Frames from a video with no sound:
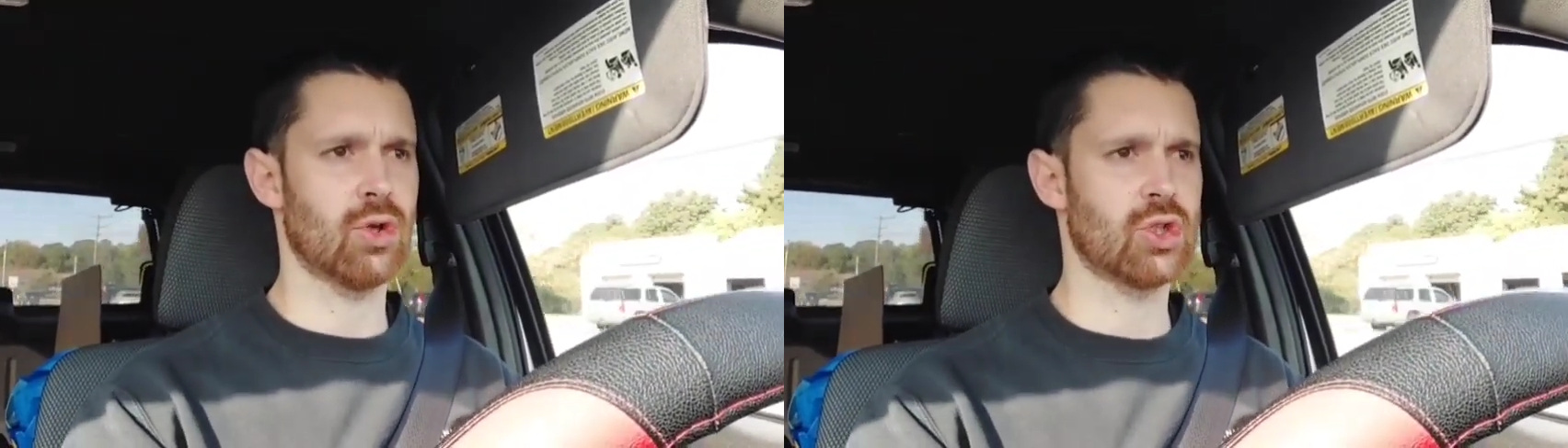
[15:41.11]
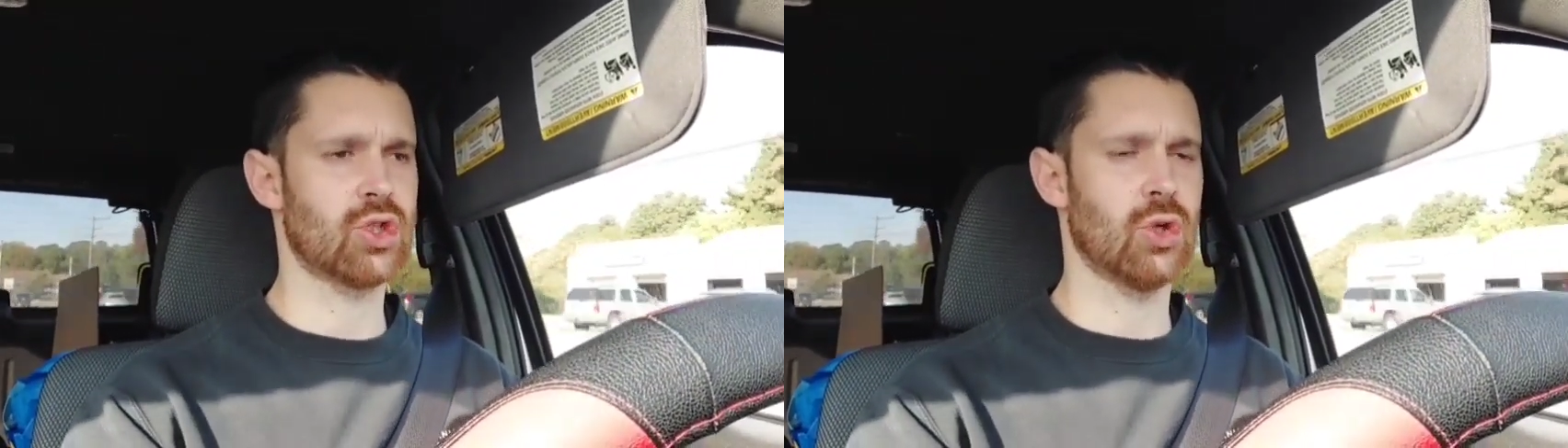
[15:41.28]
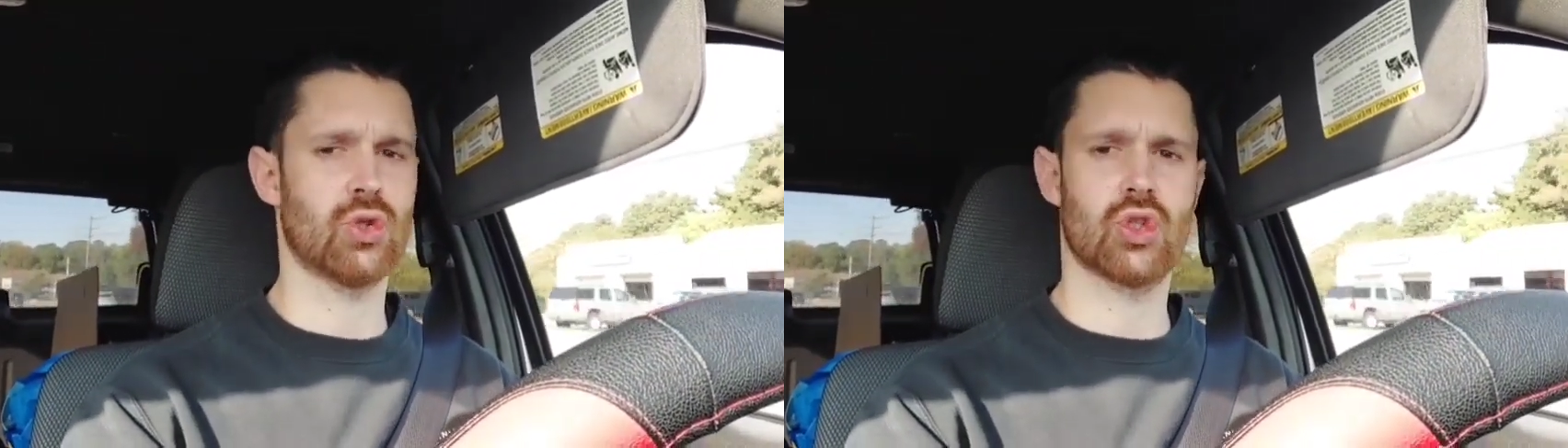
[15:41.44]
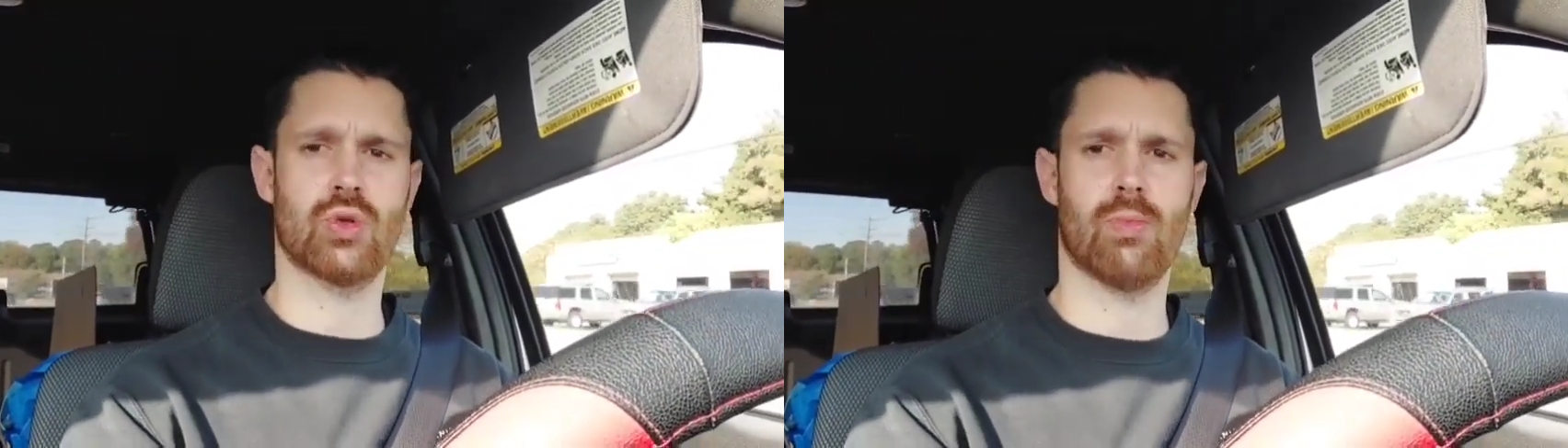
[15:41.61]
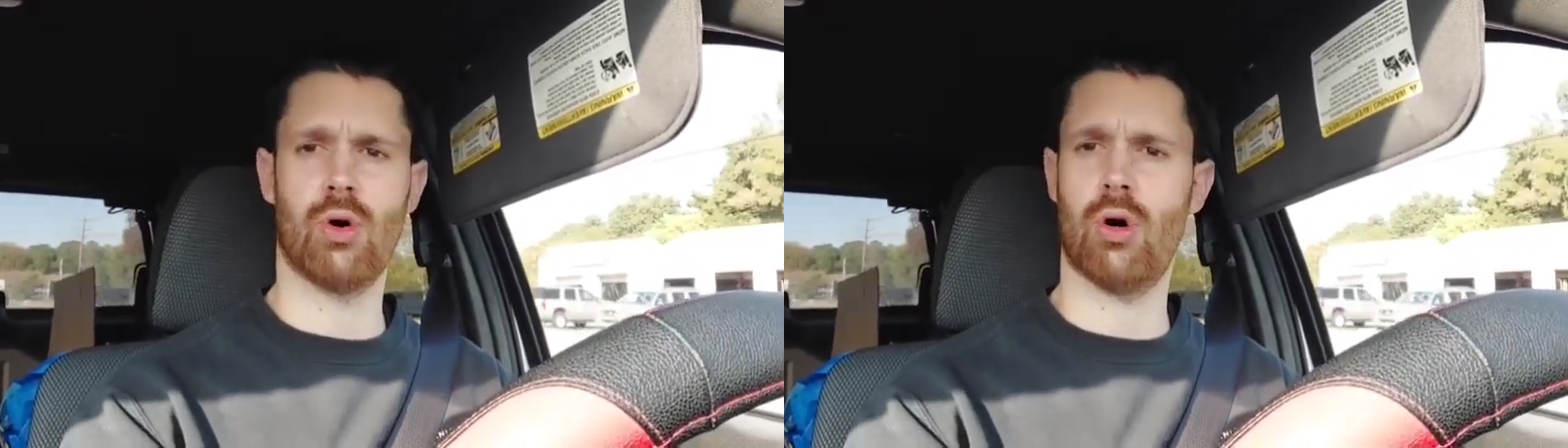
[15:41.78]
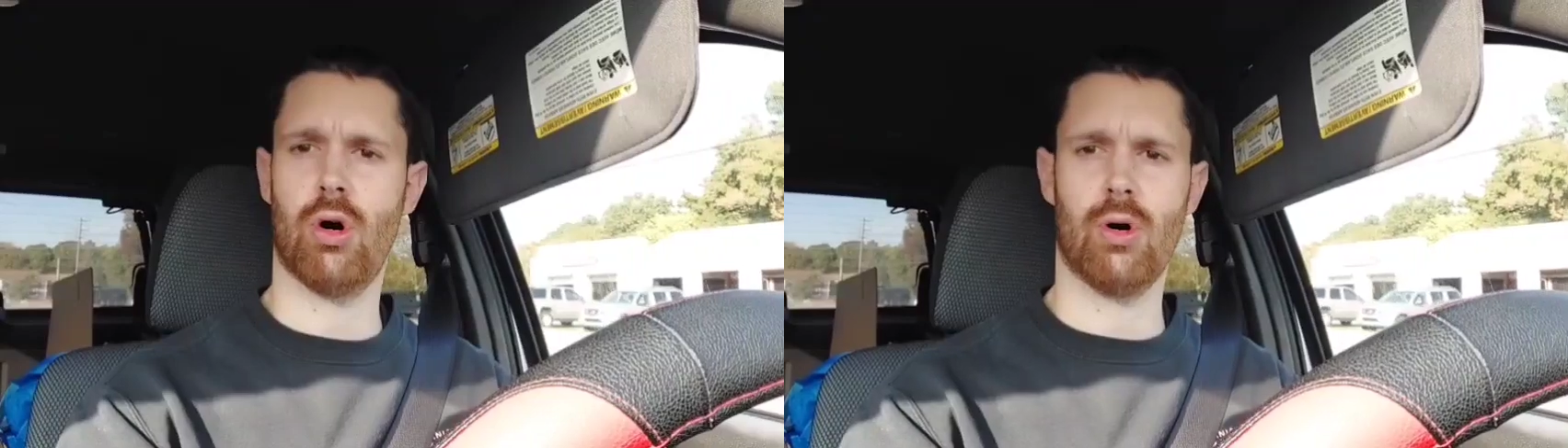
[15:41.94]
looks so
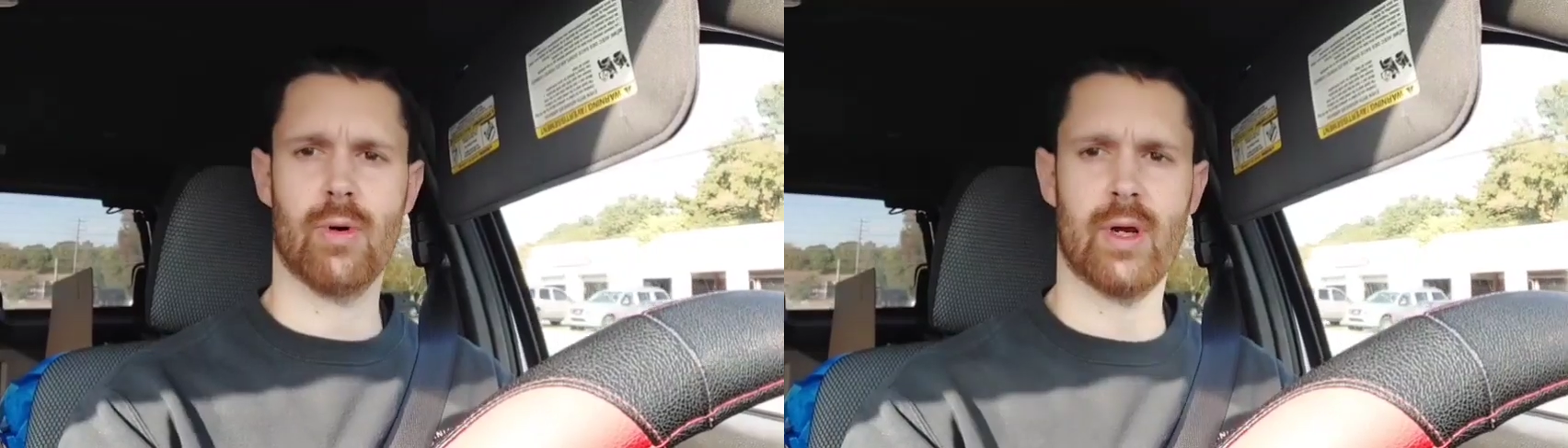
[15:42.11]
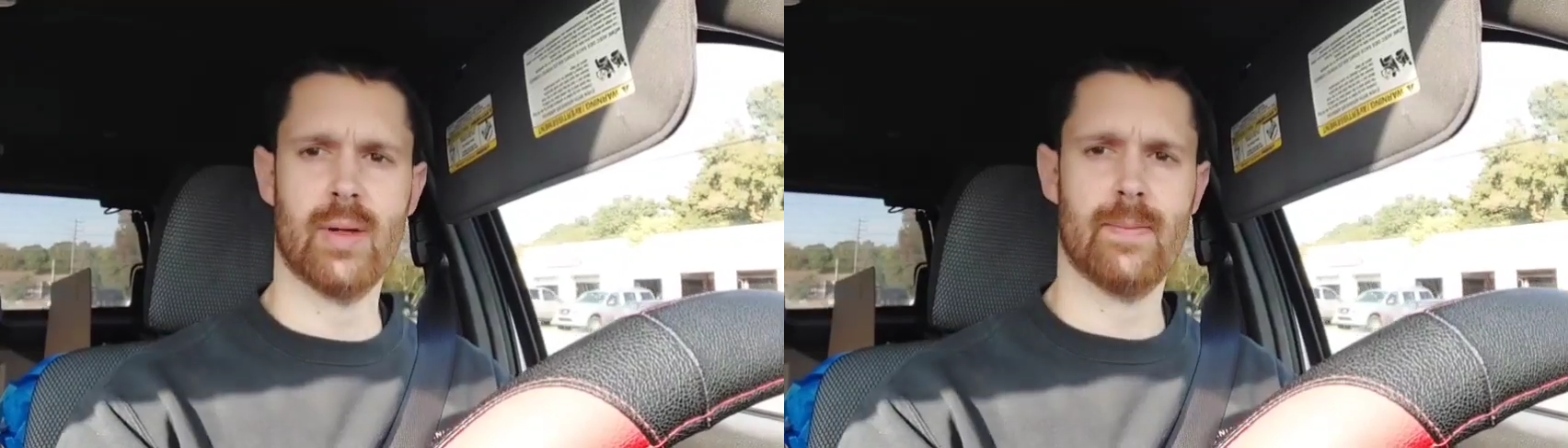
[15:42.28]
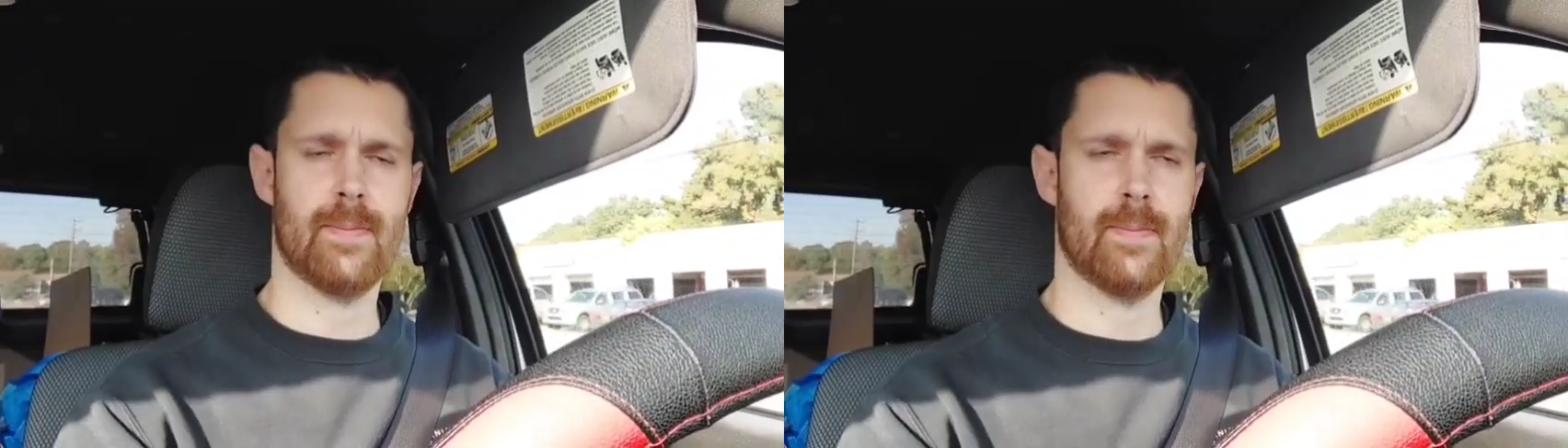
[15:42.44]
small, right?